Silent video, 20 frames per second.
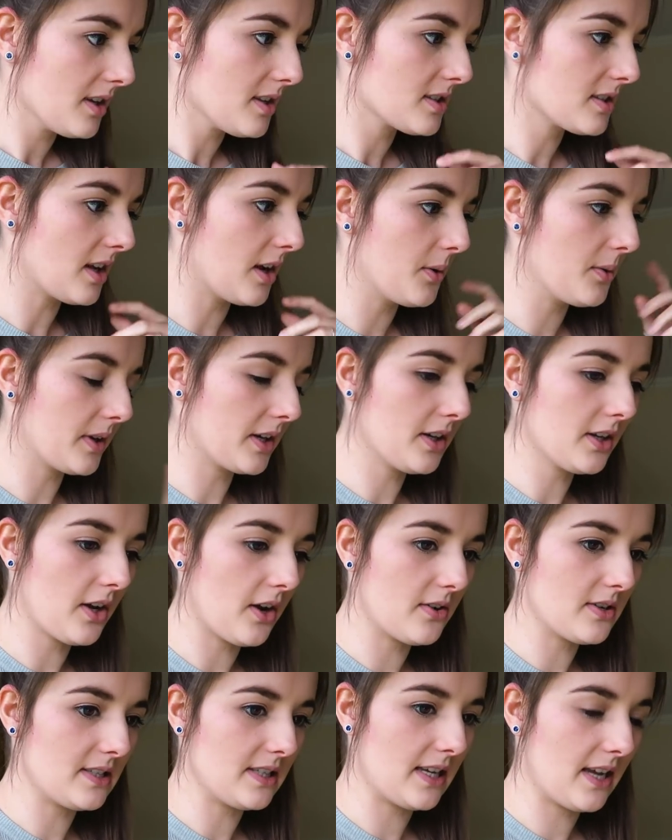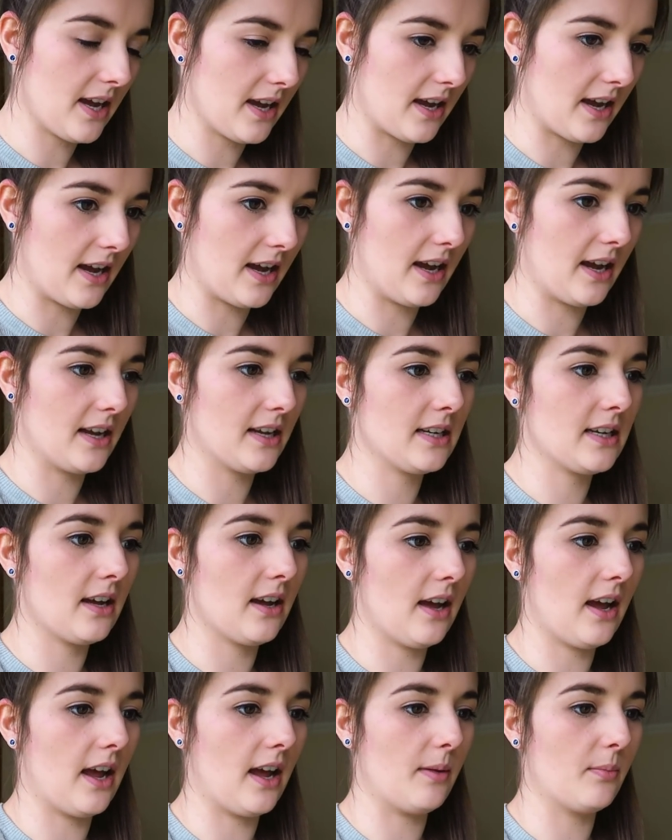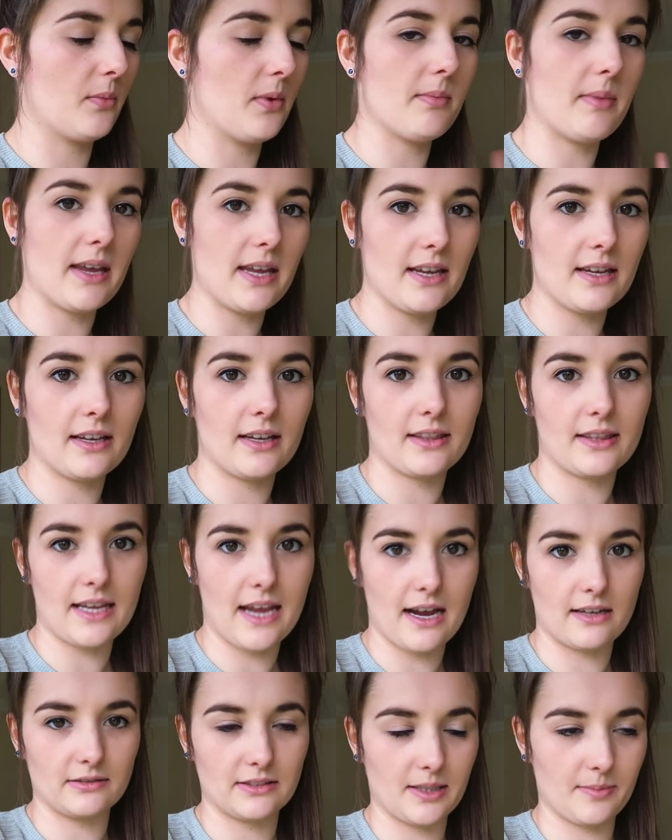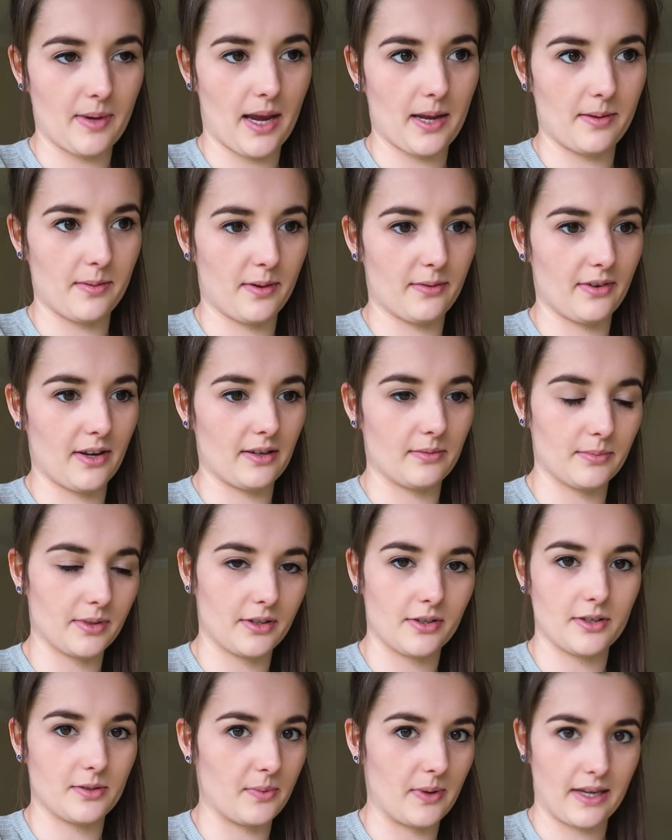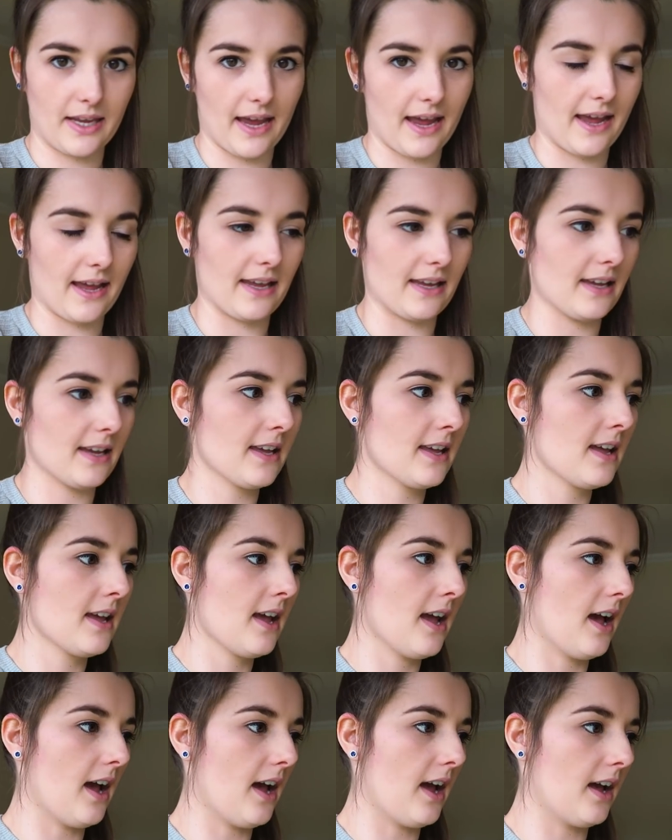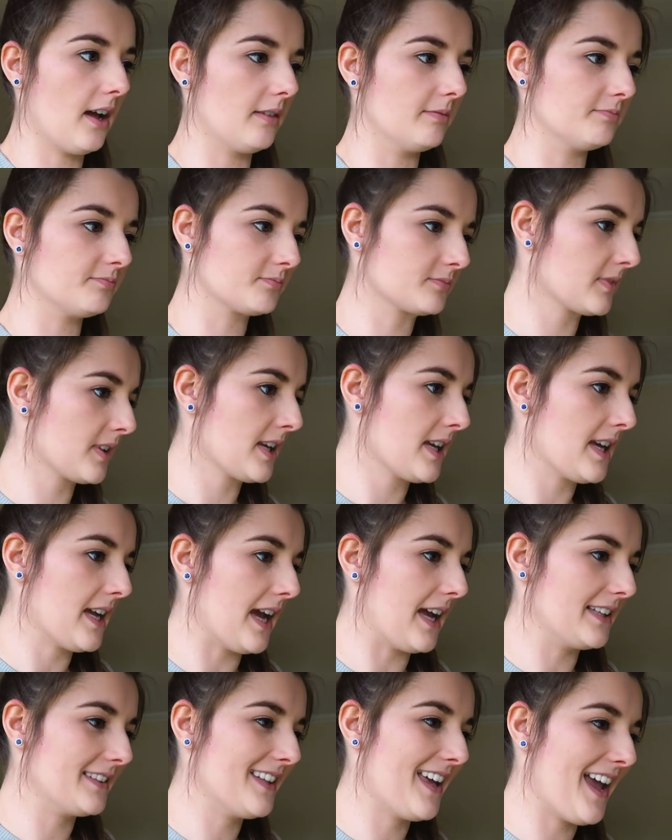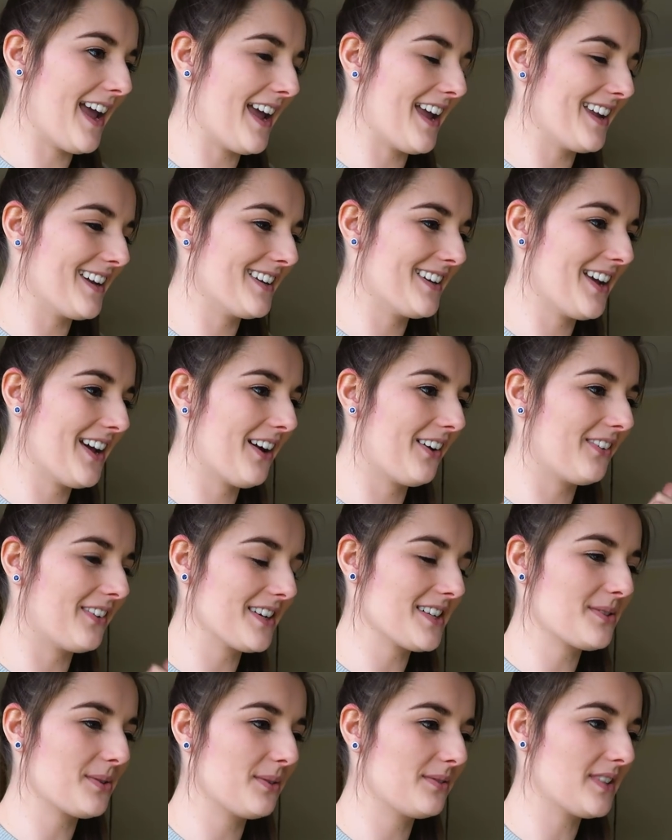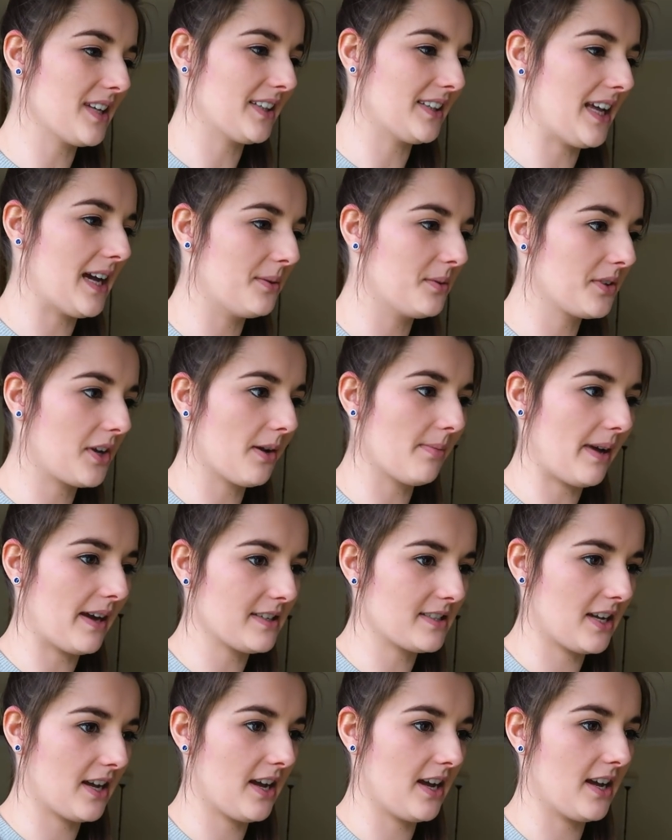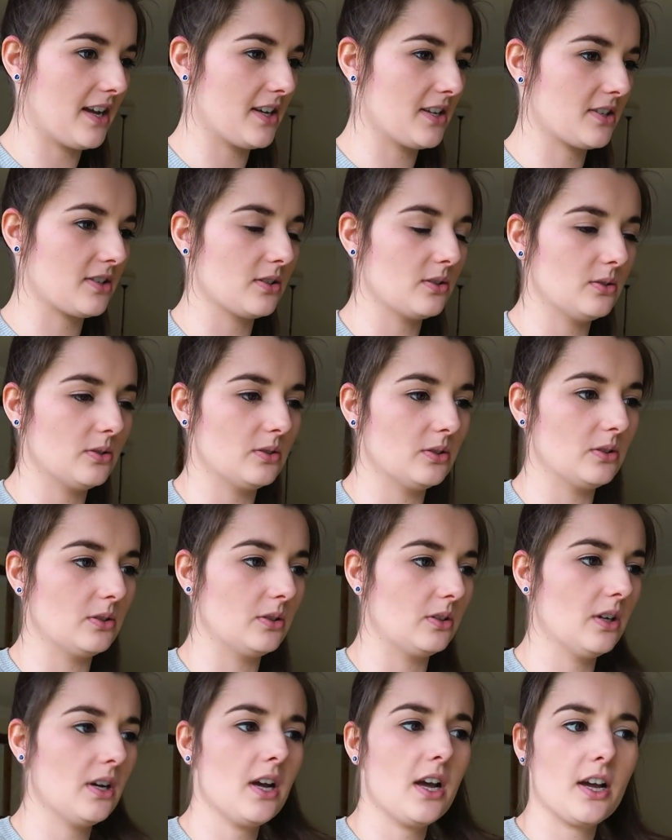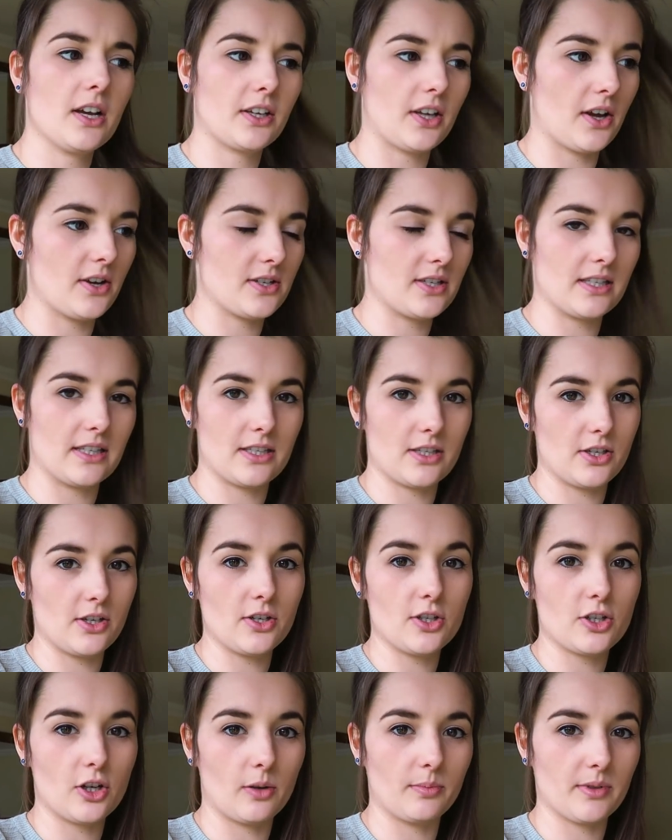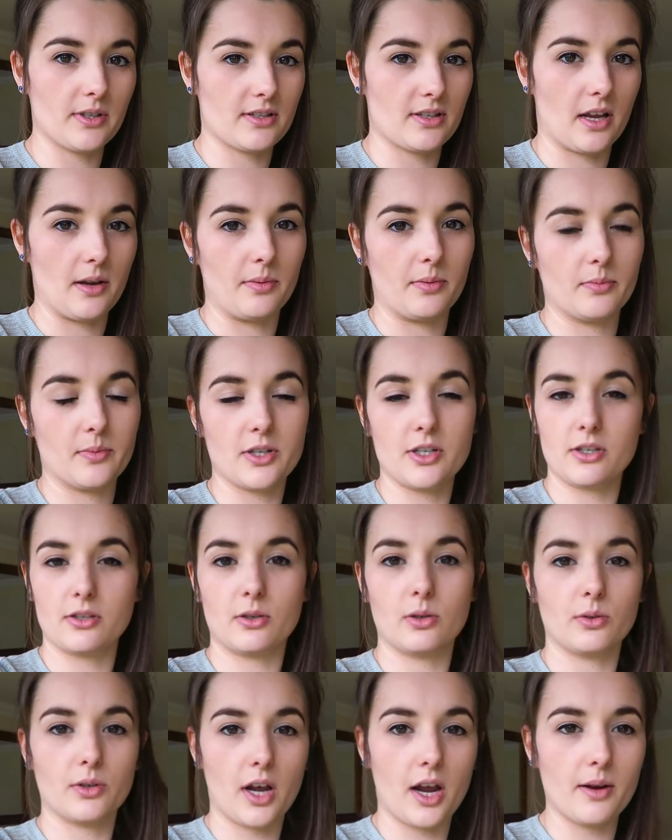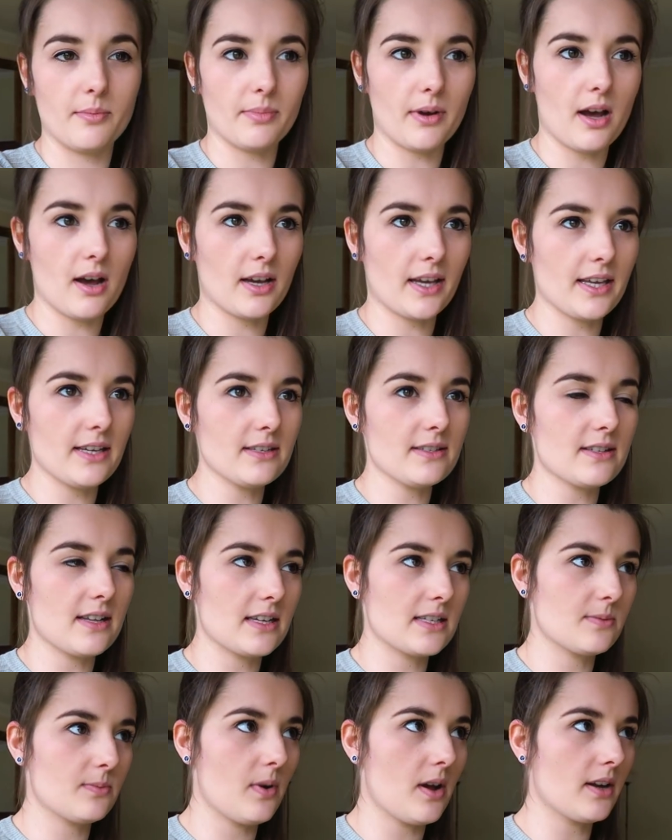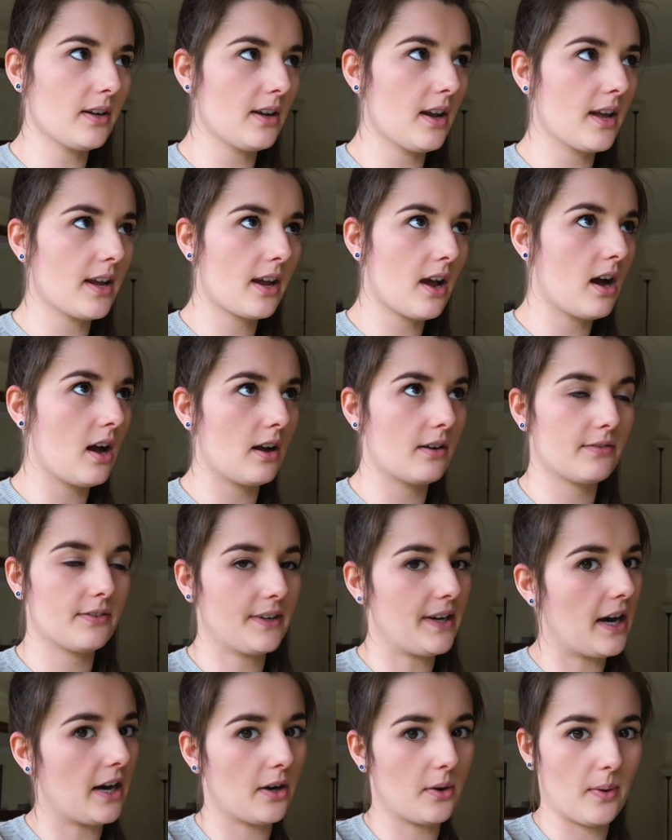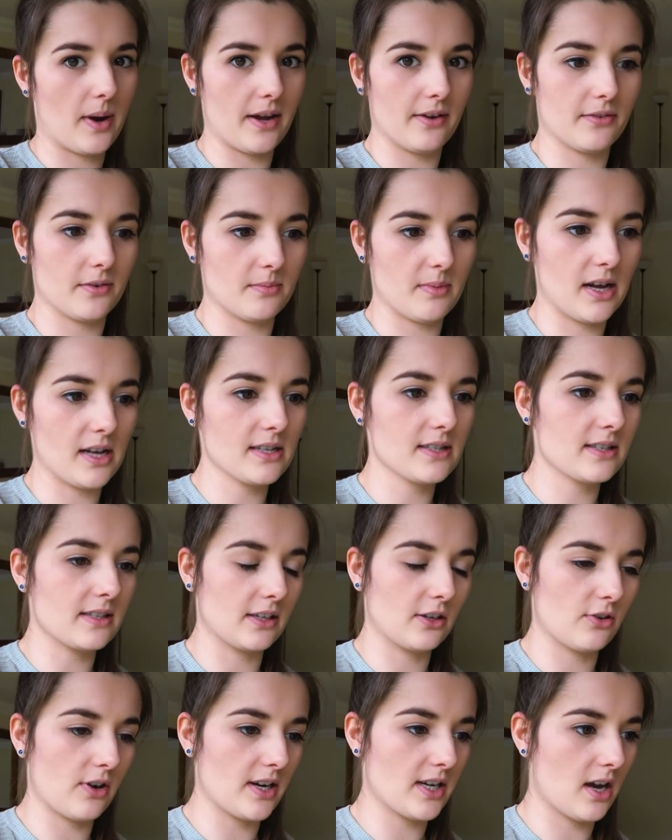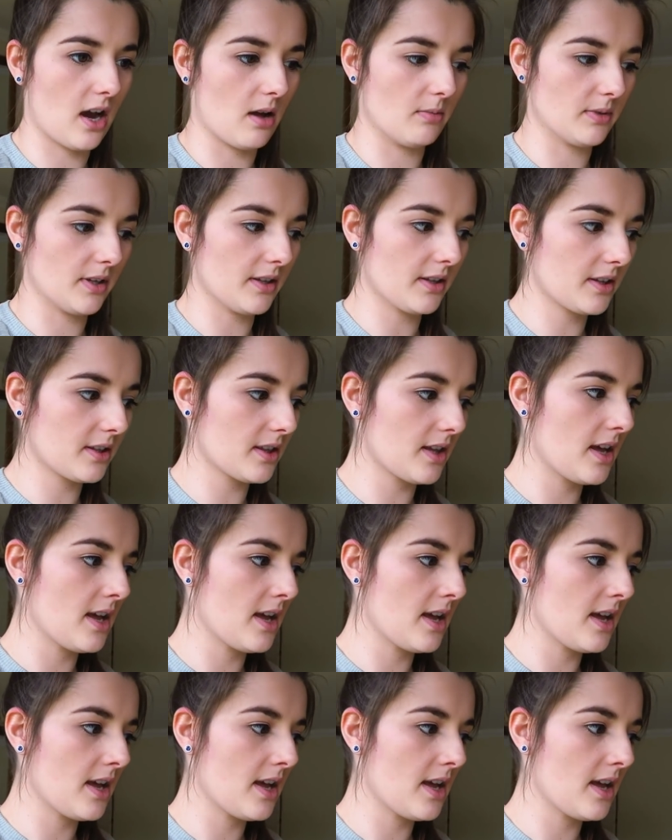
So we're going to go see her. We're meeting at the Aldi baby event because we're gay. And then once we've done that, we'll go back to hers or go to this new shop that's open, which is called Home Bargains. There's one like half an hour away from us in Great Yarmouth.